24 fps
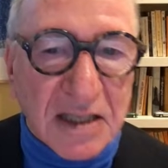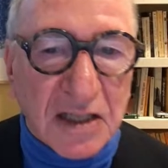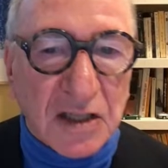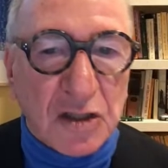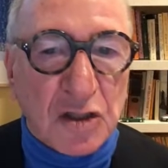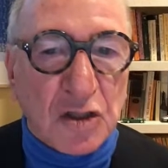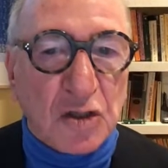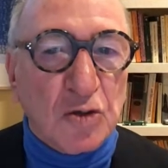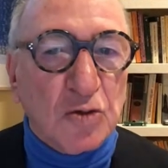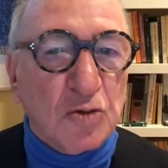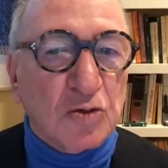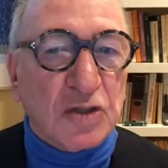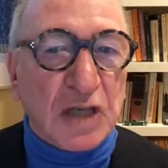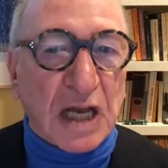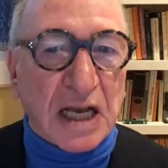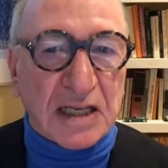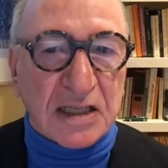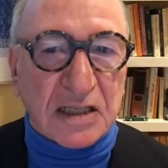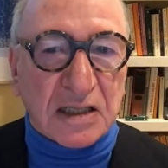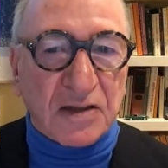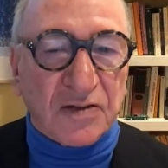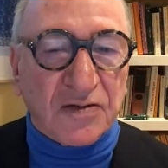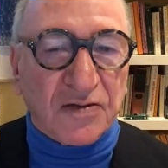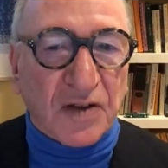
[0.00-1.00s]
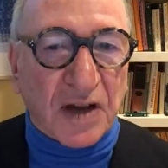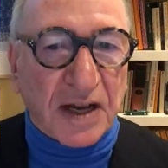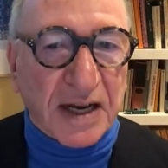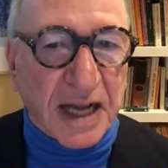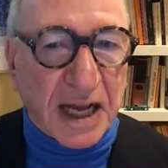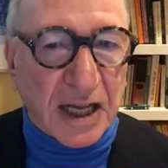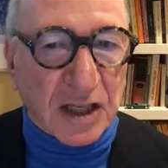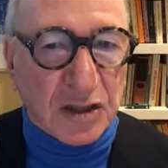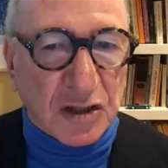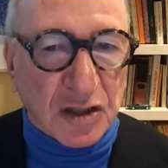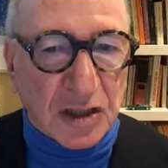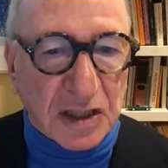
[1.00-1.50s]
than 24
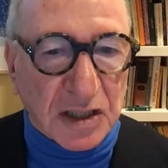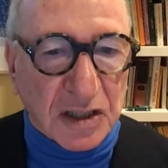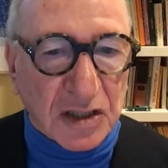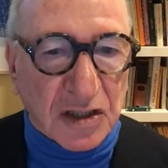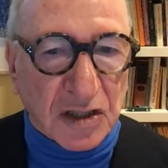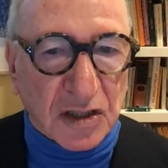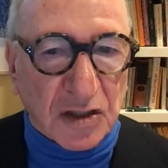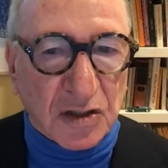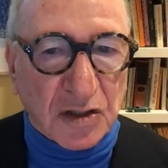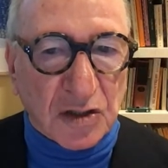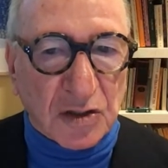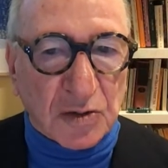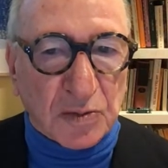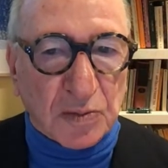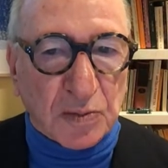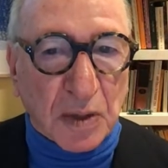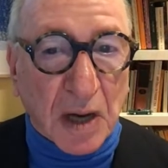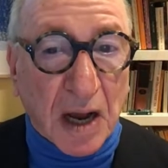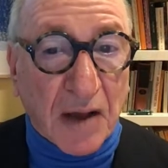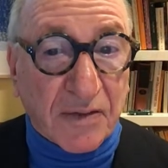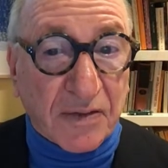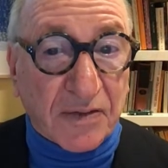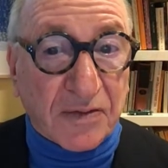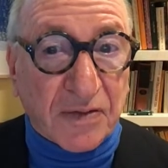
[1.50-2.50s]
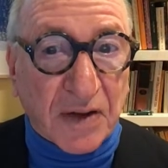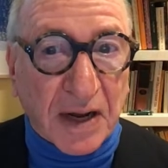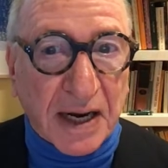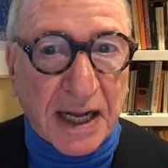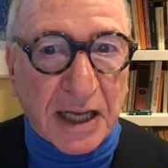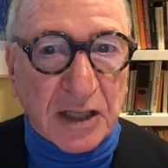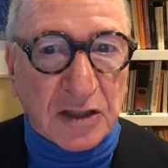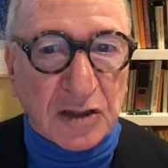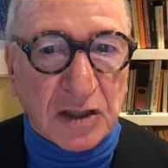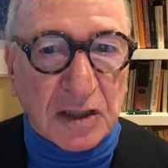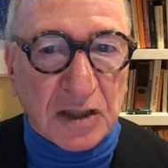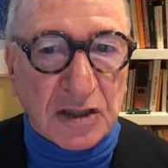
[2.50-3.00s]
private
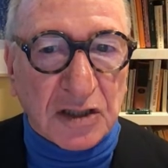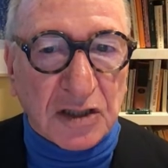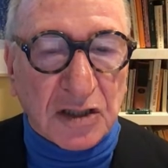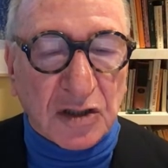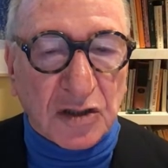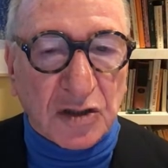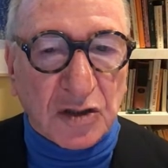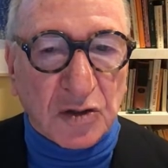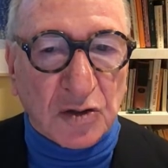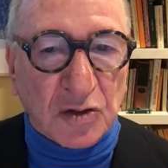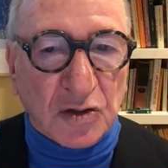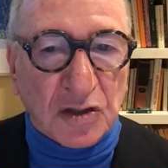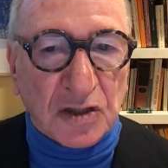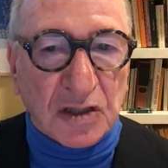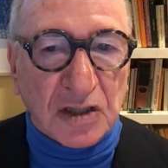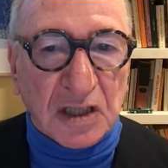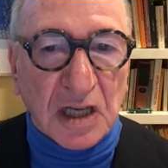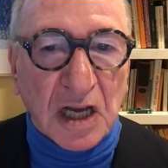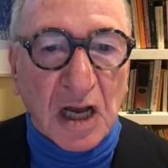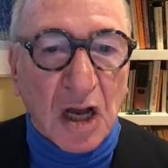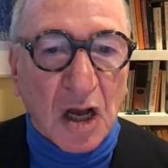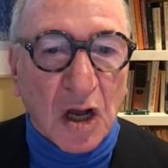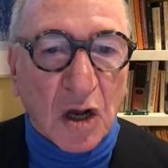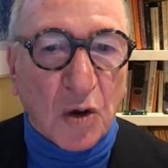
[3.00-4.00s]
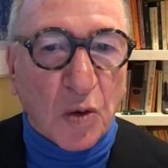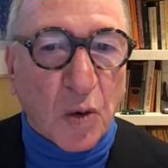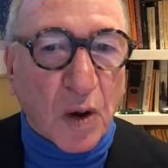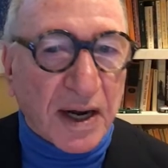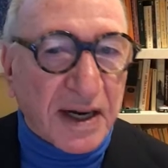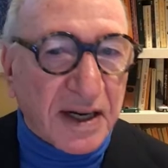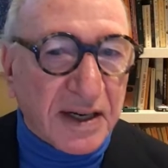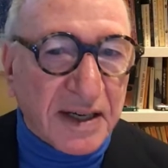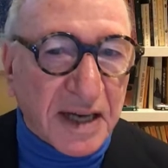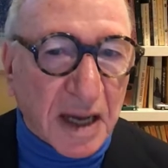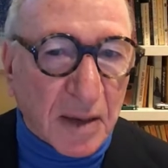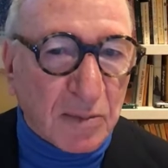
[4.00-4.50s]
financial institutions,
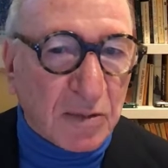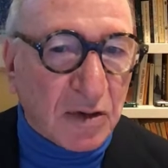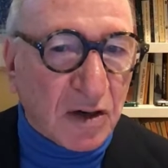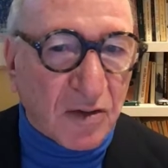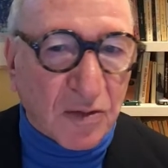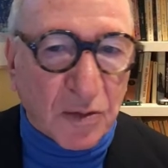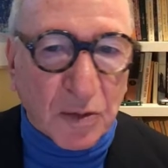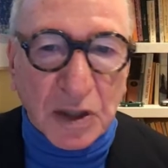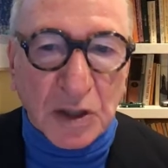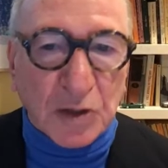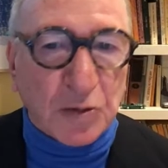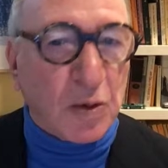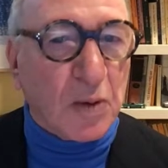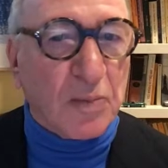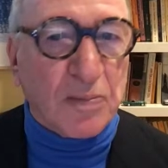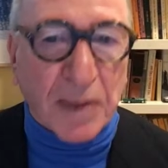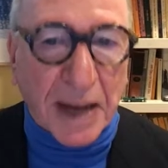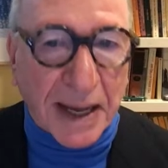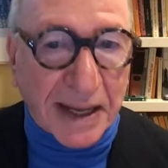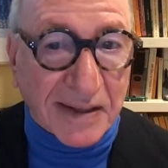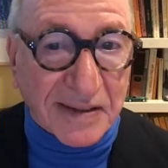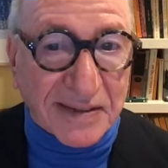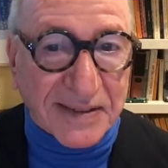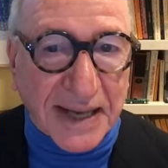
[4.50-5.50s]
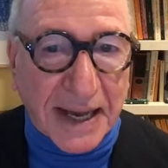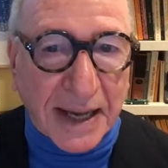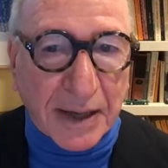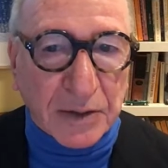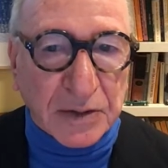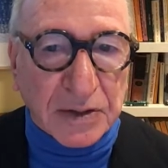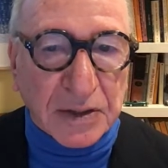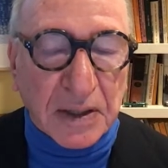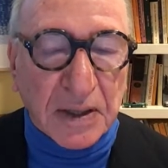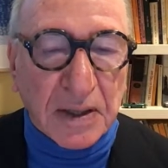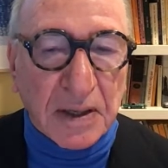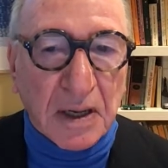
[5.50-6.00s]
quite a number of which were bailed
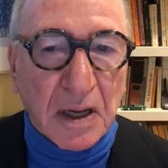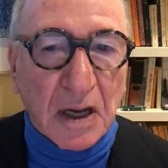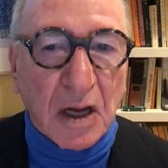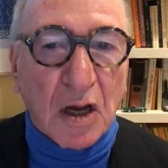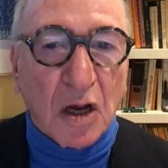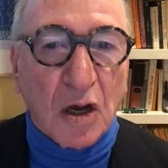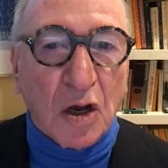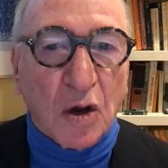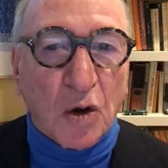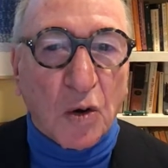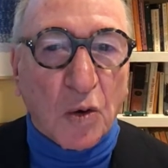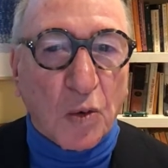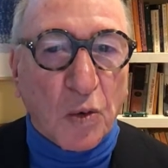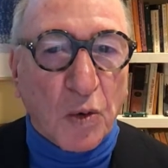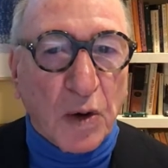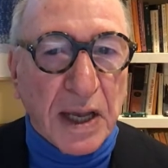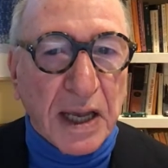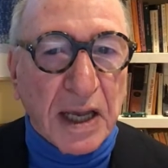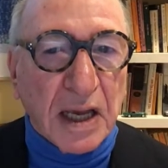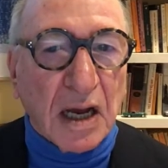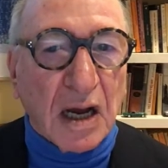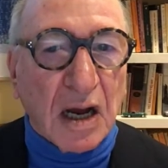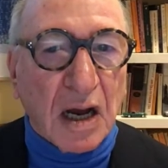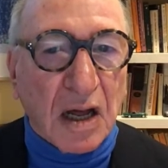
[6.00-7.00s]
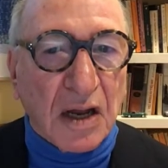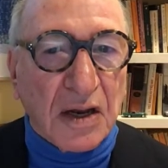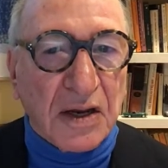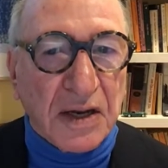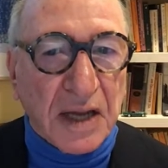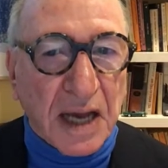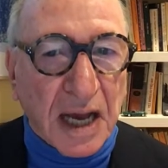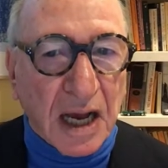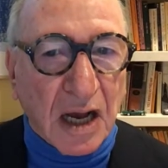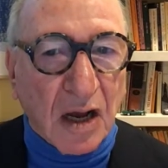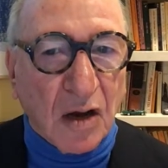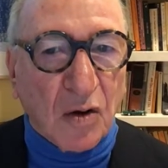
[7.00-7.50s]
out. We are
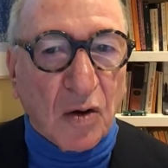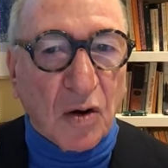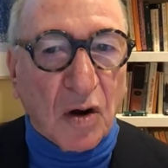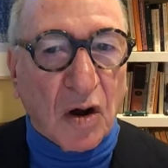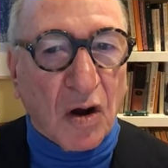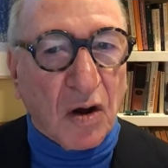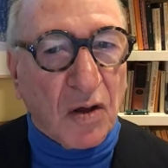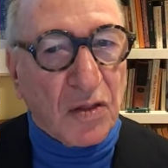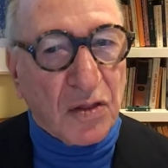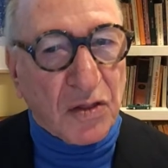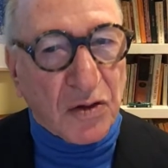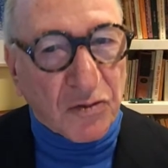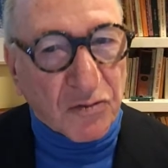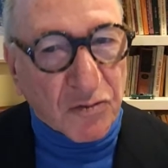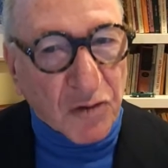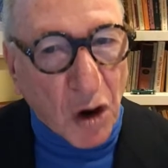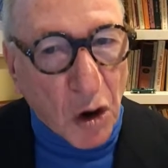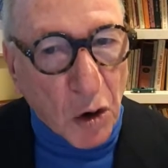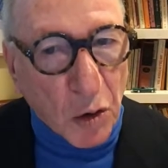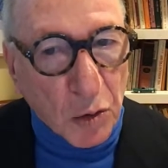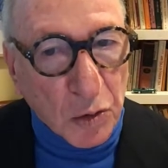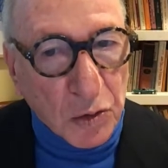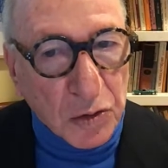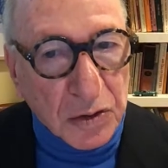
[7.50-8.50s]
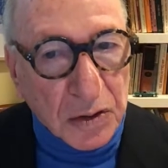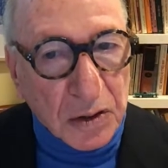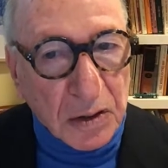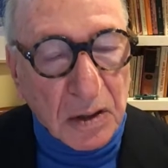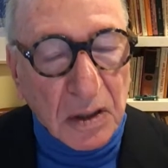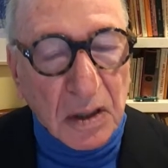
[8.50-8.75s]
now on the road,